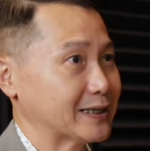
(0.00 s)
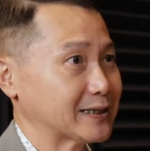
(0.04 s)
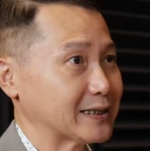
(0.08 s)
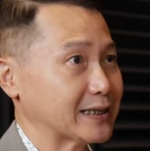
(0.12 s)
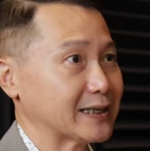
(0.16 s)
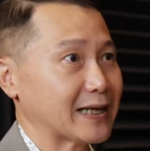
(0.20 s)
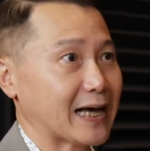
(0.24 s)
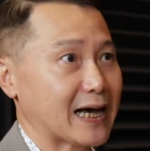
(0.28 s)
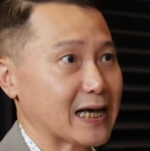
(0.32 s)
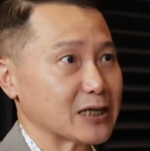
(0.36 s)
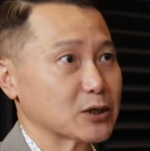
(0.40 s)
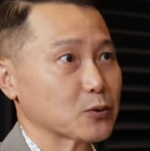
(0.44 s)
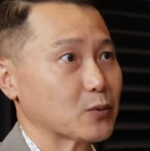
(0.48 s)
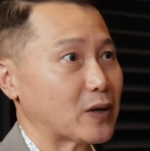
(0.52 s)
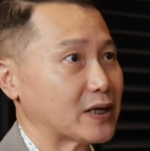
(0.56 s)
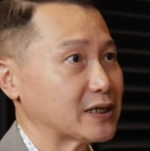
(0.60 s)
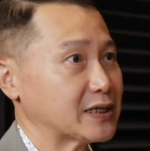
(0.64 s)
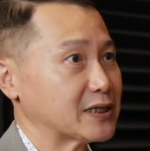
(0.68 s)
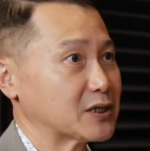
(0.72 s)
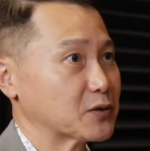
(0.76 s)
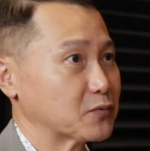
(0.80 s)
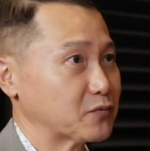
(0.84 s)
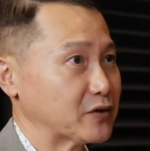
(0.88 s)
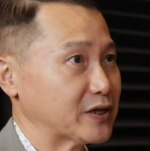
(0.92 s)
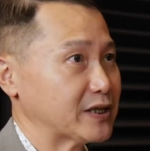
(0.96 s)
And the last
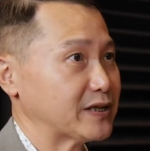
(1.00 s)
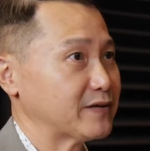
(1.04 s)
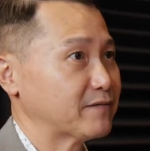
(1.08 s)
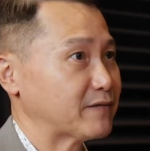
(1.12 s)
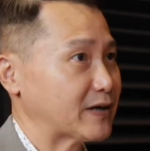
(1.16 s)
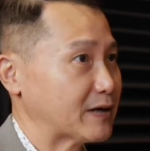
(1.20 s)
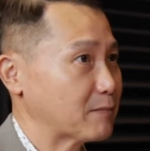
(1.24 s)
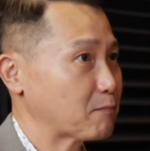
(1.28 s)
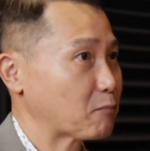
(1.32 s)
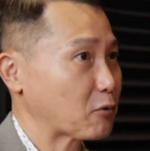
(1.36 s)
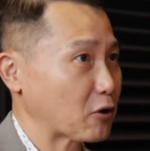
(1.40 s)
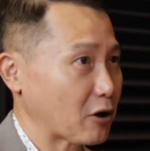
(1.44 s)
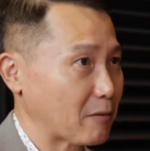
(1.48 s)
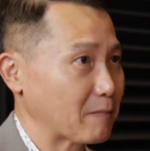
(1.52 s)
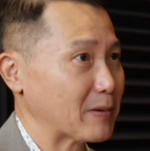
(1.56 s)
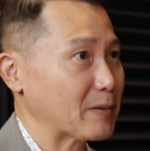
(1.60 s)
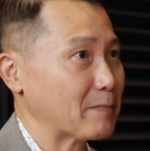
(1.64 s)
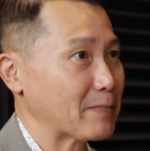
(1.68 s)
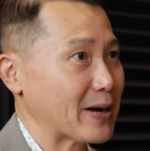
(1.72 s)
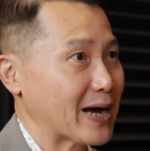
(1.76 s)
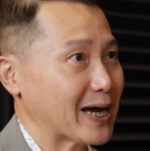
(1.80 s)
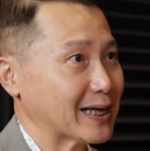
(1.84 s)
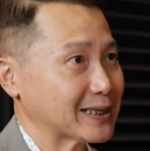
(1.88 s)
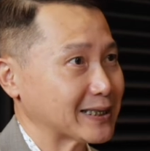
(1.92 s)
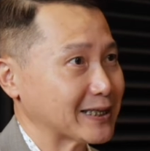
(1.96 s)
one is really very
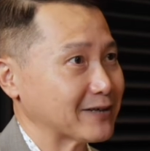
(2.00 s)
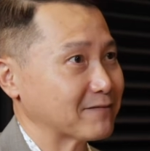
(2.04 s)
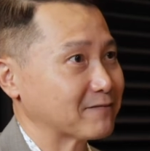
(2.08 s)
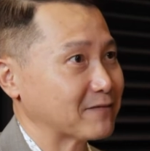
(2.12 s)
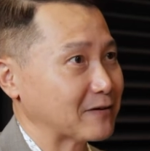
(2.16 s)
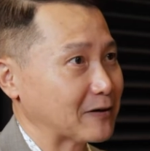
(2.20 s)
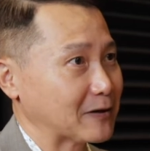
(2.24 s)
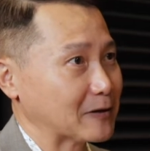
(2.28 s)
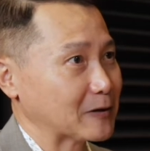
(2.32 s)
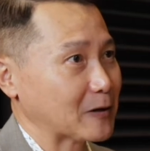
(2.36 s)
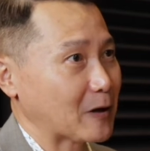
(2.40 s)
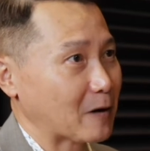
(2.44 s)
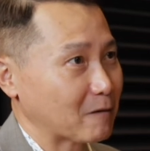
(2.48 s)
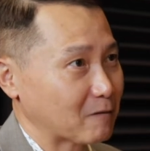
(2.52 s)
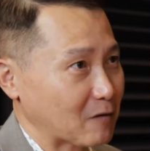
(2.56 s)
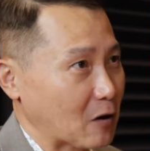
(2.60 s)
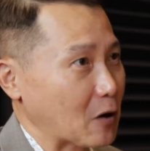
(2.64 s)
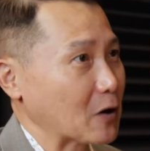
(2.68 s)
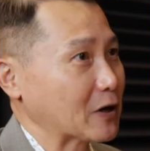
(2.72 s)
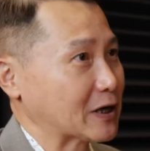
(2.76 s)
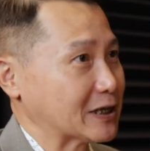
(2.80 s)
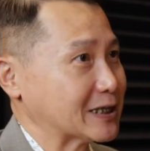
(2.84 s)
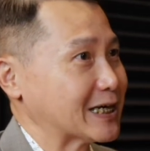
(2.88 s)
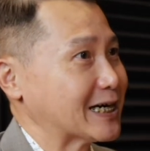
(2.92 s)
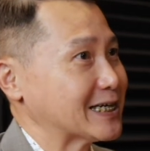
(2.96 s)
problematic for a lot of
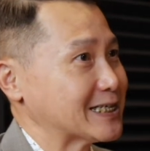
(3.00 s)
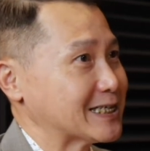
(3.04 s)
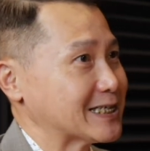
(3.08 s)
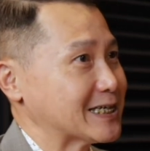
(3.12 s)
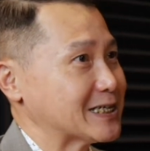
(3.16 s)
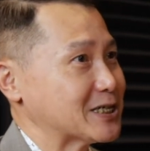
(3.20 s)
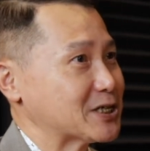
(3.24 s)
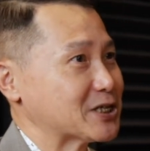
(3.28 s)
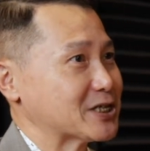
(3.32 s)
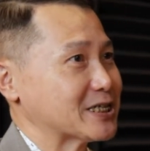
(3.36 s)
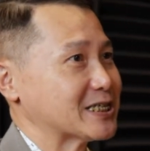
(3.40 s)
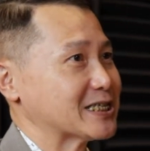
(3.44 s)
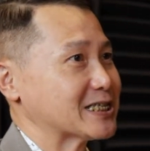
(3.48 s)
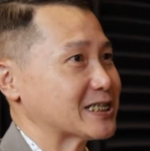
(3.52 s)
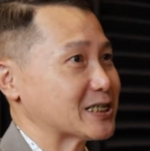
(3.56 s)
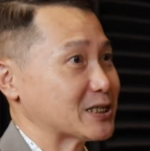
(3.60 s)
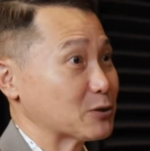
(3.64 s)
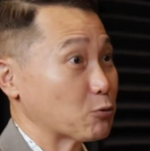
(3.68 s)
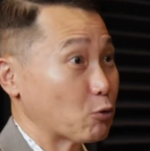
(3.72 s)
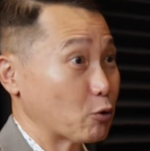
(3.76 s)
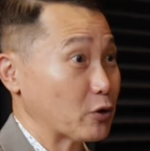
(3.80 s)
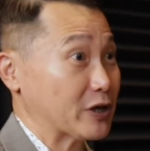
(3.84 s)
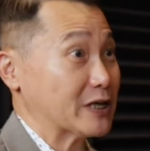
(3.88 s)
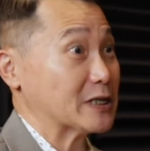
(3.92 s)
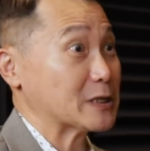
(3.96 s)
organizations
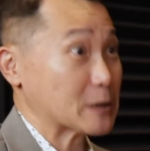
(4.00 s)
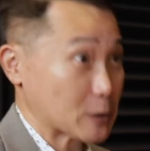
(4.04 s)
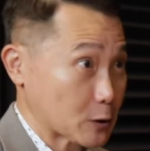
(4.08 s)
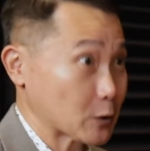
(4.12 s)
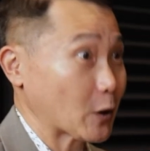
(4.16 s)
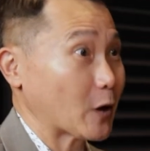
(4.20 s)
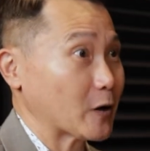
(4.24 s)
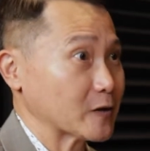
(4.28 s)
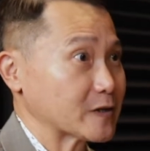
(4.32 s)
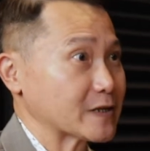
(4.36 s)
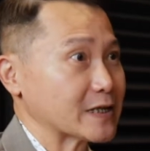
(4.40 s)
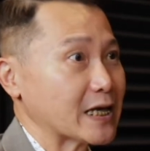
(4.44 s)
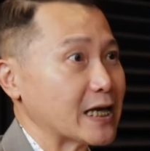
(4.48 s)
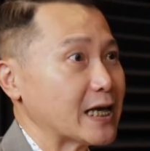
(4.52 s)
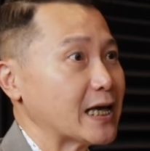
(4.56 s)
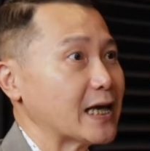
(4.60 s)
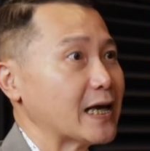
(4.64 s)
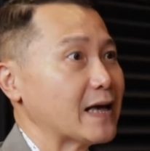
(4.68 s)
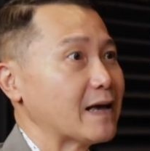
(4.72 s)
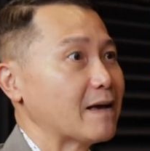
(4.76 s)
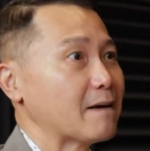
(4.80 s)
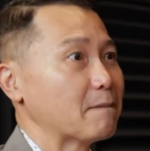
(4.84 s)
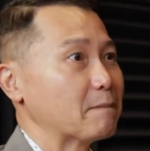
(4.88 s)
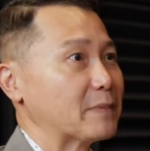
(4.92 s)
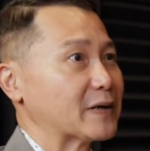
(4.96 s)
who insource,
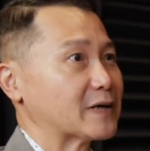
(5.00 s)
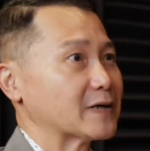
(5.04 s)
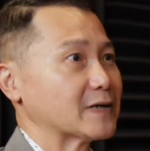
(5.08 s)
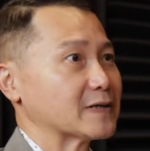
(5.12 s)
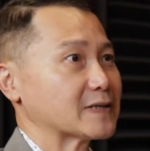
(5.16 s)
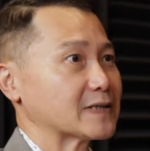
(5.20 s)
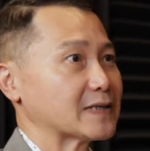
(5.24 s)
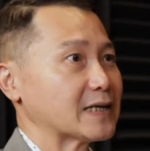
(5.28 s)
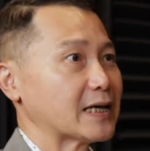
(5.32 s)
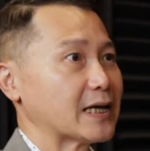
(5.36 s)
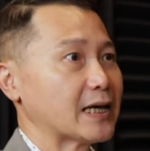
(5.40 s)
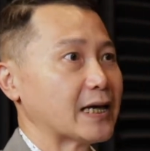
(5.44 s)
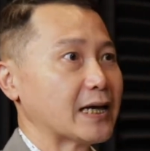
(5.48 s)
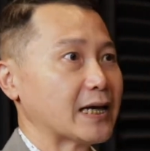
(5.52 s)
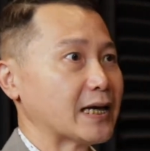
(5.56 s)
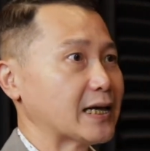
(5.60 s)
because